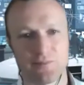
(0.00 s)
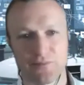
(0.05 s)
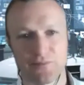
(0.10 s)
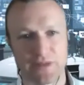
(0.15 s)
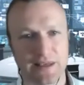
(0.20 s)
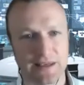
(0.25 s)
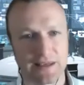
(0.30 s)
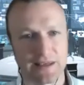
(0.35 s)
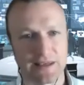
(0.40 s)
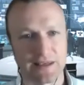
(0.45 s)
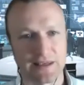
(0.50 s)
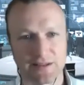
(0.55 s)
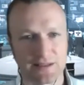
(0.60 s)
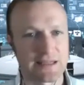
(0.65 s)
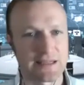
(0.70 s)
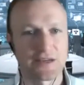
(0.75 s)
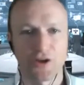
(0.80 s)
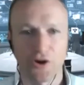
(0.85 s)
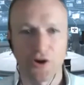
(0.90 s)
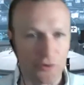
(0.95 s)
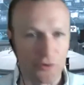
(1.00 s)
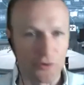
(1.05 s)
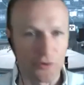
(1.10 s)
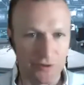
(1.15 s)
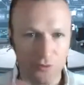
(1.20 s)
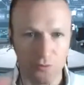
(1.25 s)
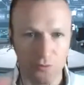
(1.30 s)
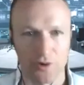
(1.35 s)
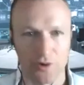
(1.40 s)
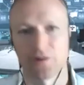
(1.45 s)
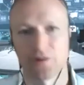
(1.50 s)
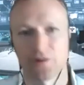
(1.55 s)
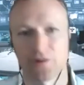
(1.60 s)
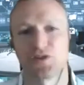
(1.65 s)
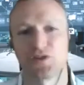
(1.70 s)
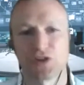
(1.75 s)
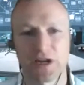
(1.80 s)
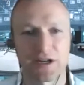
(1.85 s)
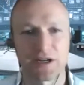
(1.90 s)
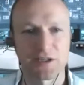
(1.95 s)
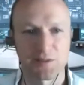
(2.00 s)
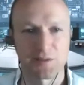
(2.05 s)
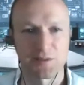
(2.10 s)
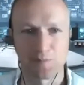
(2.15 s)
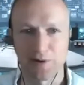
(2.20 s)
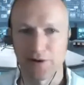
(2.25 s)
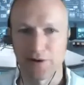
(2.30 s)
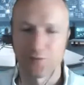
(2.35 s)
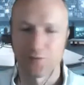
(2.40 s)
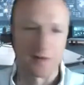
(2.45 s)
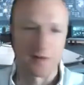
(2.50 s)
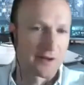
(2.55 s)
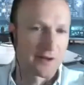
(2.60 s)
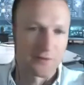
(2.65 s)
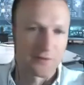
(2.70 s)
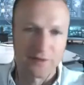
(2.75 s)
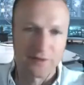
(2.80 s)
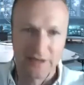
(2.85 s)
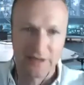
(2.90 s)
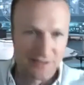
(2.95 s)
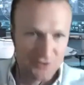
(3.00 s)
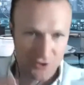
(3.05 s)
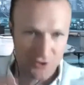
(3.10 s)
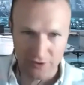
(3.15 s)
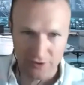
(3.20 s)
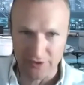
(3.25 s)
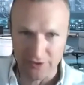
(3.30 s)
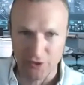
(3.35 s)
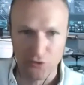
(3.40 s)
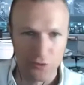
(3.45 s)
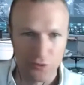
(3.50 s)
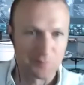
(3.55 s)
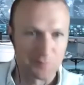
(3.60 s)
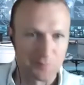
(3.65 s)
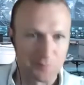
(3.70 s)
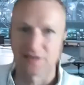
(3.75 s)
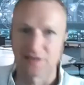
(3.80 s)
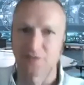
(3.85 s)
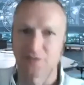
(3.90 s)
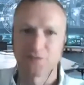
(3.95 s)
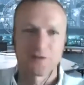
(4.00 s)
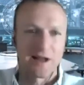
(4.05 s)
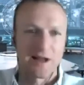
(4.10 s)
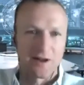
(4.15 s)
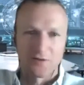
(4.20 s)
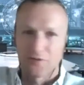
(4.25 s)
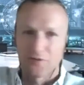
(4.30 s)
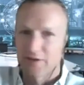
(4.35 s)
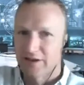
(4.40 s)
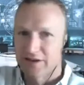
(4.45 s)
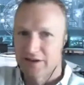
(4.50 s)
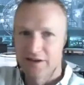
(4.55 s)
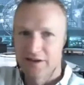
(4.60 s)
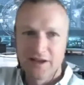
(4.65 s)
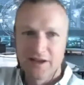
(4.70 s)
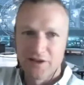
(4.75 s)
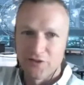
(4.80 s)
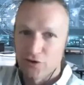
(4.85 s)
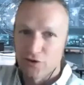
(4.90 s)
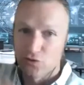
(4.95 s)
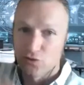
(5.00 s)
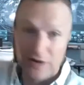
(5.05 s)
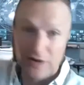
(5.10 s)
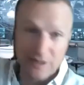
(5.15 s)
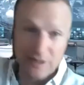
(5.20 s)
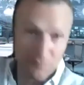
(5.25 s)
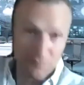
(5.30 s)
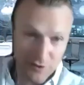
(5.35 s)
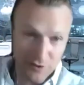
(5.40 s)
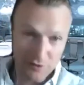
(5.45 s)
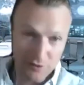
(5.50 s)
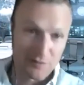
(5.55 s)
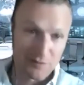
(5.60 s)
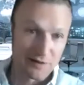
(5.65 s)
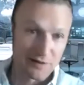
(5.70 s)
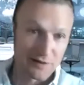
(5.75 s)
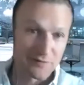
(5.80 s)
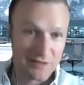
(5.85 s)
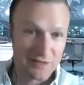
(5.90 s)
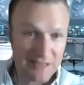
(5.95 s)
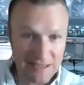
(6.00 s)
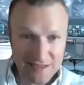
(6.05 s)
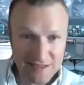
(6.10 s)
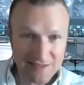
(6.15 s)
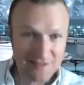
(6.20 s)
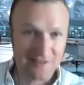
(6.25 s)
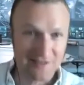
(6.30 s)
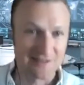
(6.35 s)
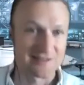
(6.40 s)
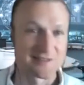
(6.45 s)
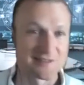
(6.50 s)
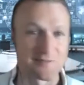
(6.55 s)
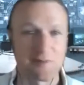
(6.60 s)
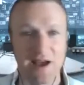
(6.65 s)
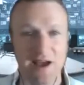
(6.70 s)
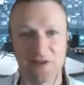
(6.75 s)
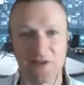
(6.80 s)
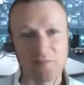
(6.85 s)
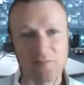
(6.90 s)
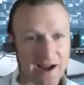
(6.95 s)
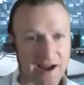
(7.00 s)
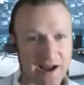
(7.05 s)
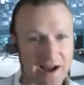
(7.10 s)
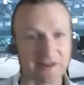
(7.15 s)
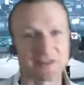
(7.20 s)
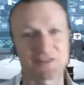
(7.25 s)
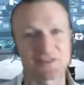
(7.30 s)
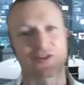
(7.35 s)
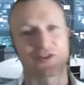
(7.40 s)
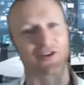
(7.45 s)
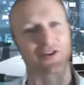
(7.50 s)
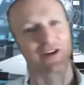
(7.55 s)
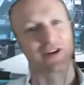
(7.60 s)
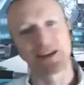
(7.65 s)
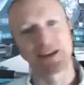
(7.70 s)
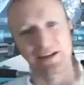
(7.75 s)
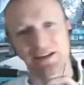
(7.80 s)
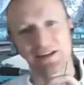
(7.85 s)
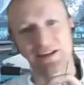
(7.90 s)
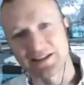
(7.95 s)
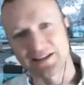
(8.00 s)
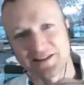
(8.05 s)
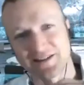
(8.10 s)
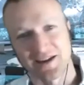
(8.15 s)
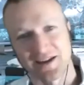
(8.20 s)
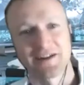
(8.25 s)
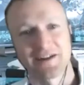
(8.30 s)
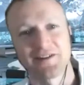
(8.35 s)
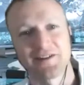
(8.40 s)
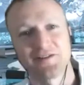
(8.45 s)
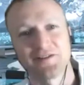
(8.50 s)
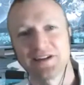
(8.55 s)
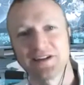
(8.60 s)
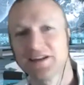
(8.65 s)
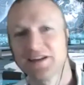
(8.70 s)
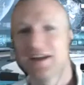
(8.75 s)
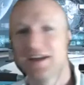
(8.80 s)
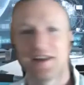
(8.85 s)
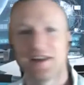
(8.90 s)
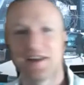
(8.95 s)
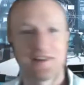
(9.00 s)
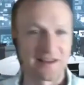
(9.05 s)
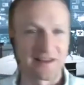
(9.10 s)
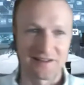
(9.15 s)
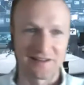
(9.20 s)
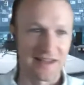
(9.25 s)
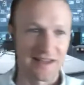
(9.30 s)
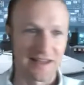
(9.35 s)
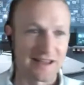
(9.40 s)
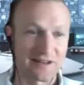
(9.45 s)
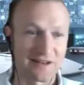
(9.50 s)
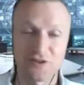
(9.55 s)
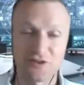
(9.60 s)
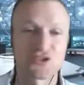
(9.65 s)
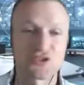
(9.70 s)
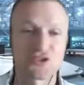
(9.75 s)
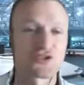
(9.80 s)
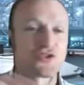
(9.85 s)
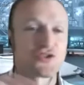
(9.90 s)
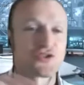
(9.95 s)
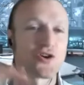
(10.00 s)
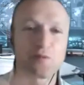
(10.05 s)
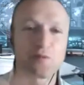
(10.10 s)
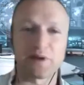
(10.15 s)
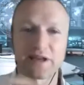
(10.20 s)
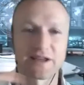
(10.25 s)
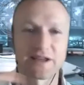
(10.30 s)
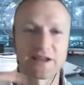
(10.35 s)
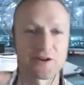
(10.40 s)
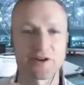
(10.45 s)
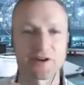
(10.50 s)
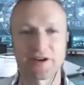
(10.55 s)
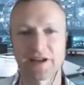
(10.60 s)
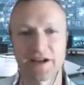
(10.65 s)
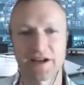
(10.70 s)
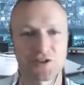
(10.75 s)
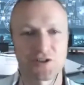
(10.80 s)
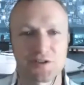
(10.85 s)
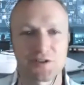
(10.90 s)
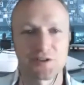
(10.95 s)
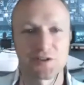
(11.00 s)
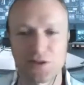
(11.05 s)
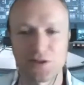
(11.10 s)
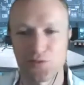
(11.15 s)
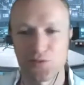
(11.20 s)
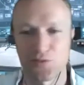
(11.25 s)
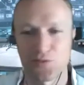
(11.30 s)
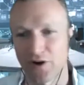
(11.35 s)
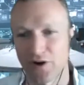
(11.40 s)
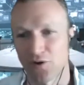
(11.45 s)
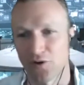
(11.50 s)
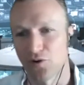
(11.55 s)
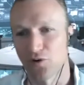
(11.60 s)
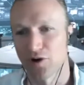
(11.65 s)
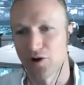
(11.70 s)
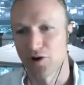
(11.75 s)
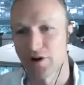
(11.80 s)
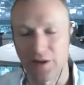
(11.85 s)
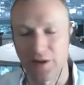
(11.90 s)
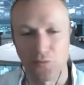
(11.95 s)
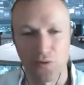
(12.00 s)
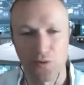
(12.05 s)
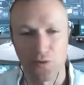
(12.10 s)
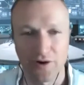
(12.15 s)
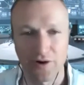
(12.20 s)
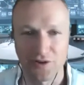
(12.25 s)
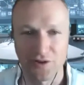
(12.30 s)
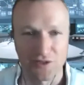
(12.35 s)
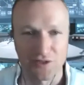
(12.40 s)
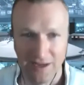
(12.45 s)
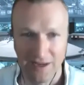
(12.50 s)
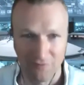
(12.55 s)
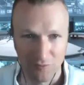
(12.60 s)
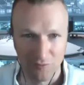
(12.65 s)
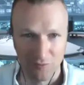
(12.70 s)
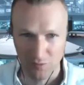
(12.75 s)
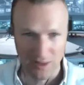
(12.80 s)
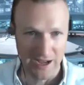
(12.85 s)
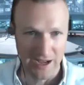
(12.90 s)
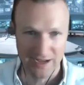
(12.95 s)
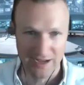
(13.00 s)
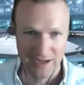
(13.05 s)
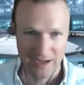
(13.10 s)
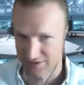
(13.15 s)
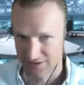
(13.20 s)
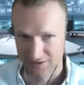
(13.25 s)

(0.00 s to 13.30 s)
He's decoded the work of Shakespeare, found that it's all encrypted, found that the Great Pyramid of Giza's mathematics are hidden inside of it. And there's so many interconnections between our work, and we're going to just have a blast.